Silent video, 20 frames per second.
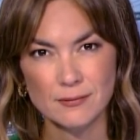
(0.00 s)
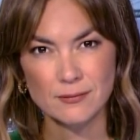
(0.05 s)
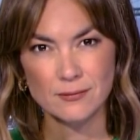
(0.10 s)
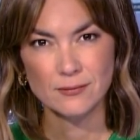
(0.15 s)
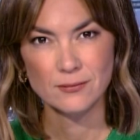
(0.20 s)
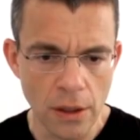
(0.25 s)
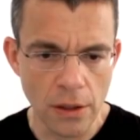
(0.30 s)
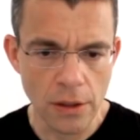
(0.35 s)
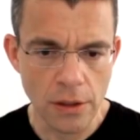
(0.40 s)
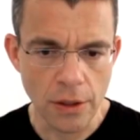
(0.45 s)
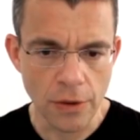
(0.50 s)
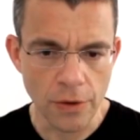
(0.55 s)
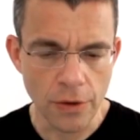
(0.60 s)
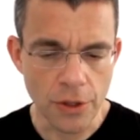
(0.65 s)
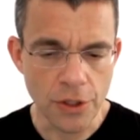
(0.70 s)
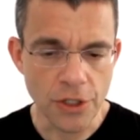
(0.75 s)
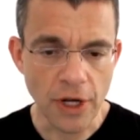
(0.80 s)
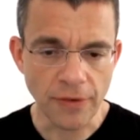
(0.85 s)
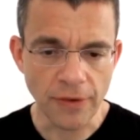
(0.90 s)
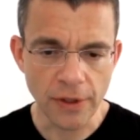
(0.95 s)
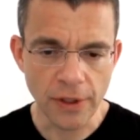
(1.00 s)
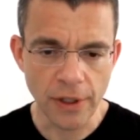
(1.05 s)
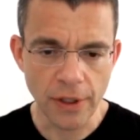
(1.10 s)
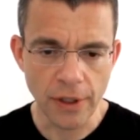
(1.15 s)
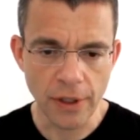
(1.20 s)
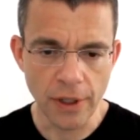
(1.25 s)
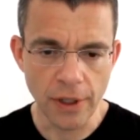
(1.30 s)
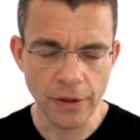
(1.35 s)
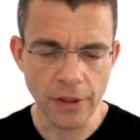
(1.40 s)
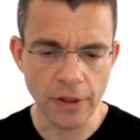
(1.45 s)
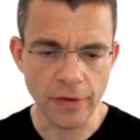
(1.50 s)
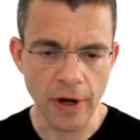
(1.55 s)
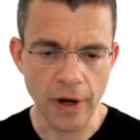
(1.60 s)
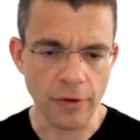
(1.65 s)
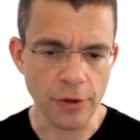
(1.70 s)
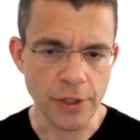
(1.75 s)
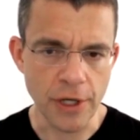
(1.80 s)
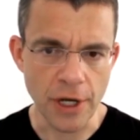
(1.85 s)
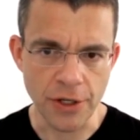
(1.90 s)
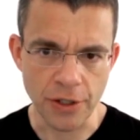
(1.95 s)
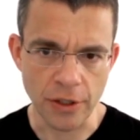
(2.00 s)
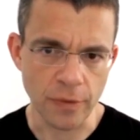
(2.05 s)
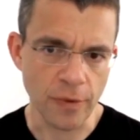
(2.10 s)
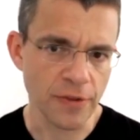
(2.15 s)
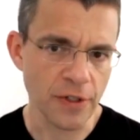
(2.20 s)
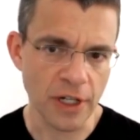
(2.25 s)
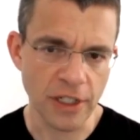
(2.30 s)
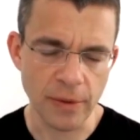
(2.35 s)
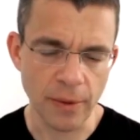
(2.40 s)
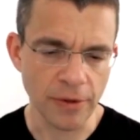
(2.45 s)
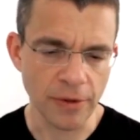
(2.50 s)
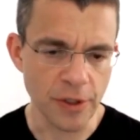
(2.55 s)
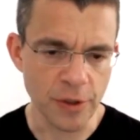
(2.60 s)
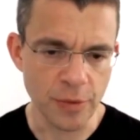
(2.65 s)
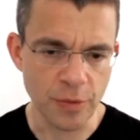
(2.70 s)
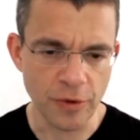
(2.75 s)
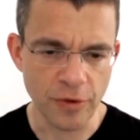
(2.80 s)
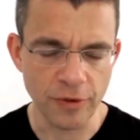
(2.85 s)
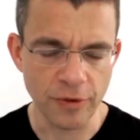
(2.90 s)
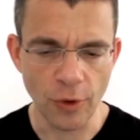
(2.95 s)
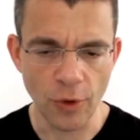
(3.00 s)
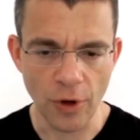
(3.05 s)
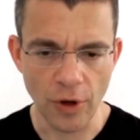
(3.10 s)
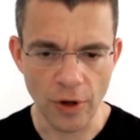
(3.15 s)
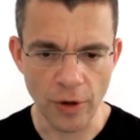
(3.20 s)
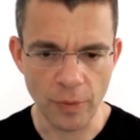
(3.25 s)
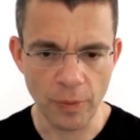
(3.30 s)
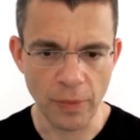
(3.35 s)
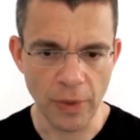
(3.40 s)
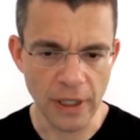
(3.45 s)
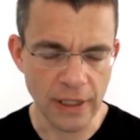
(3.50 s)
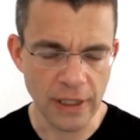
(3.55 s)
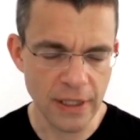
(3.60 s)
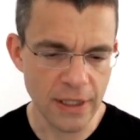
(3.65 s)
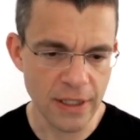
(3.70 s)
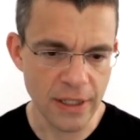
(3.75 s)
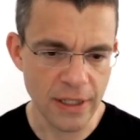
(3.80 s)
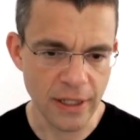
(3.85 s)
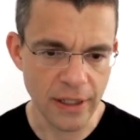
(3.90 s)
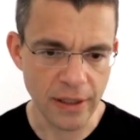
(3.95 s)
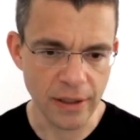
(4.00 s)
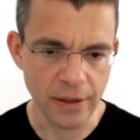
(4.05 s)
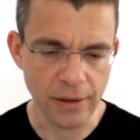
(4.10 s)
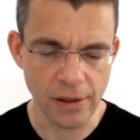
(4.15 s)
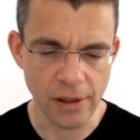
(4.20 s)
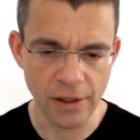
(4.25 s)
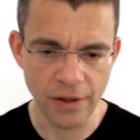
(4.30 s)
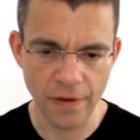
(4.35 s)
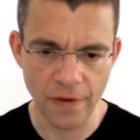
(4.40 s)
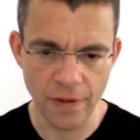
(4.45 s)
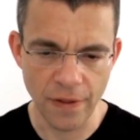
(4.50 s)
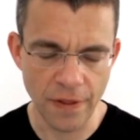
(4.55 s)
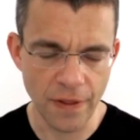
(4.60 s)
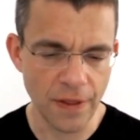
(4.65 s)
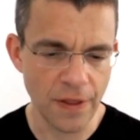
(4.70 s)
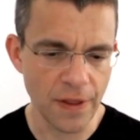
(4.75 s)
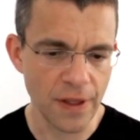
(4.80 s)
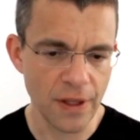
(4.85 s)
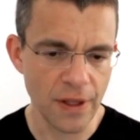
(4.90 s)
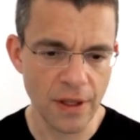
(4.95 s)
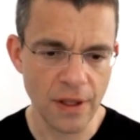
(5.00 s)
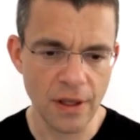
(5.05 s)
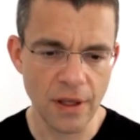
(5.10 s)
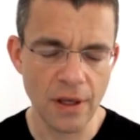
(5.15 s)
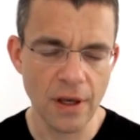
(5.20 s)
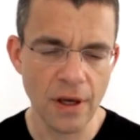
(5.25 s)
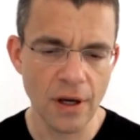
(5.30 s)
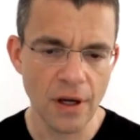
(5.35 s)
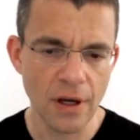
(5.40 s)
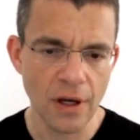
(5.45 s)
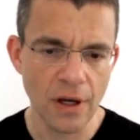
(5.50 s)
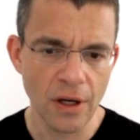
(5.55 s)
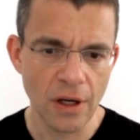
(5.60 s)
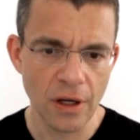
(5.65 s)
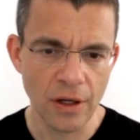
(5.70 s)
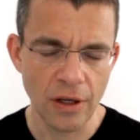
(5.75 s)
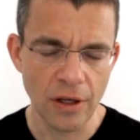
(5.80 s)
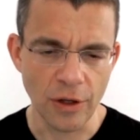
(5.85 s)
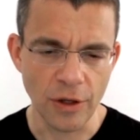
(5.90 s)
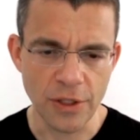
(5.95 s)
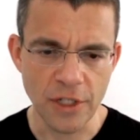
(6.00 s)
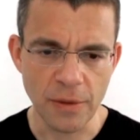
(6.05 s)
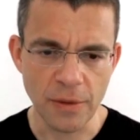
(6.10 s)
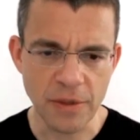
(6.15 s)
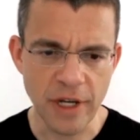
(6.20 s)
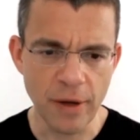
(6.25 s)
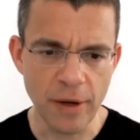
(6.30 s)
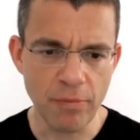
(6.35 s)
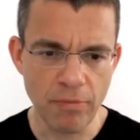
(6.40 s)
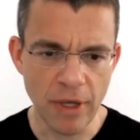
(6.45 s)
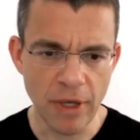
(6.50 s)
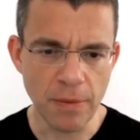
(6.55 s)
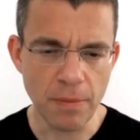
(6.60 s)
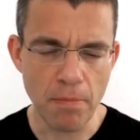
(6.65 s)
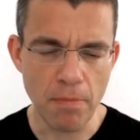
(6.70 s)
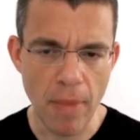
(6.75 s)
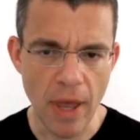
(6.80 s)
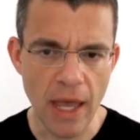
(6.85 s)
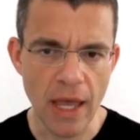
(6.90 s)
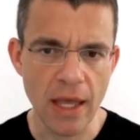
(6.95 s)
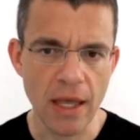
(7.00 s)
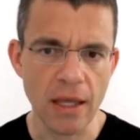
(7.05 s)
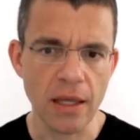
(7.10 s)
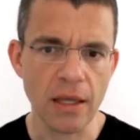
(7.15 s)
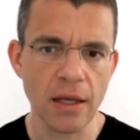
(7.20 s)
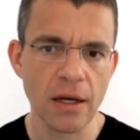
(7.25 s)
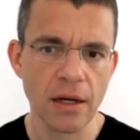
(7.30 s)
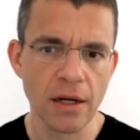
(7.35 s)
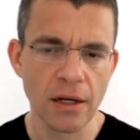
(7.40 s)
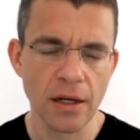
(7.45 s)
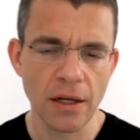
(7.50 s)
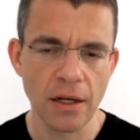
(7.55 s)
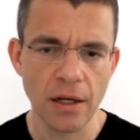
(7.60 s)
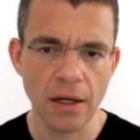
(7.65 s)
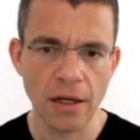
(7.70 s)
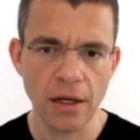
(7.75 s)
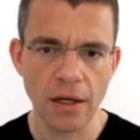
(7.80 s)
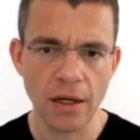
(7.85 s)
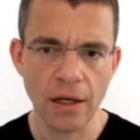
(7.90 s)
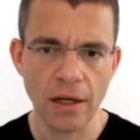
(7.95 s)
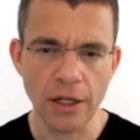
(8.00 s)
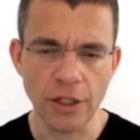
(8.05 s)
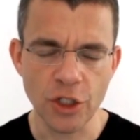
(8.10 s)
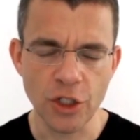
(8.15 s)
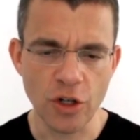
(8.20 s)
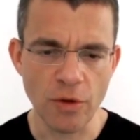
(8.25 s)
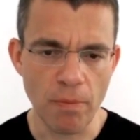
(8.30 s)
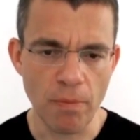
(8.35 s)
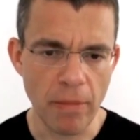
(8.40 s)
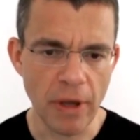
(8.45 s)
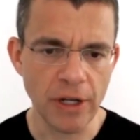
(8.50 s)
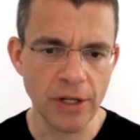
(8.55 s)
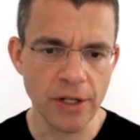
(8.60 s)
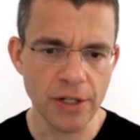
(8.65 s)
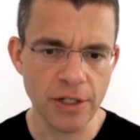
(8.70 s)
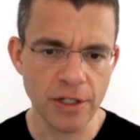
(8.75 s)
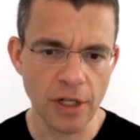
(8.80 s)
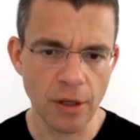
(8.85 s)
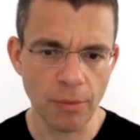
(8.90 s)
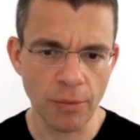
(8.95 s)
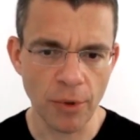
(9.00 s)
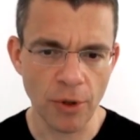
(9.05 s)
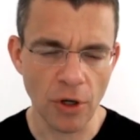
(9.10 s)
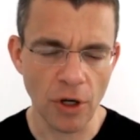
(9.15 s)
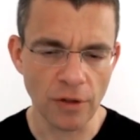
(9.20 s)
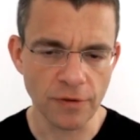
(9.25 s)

So there's definitely the great rotation. We've talked about this before, but uh, the you know sometime mid-May, a tremendous number of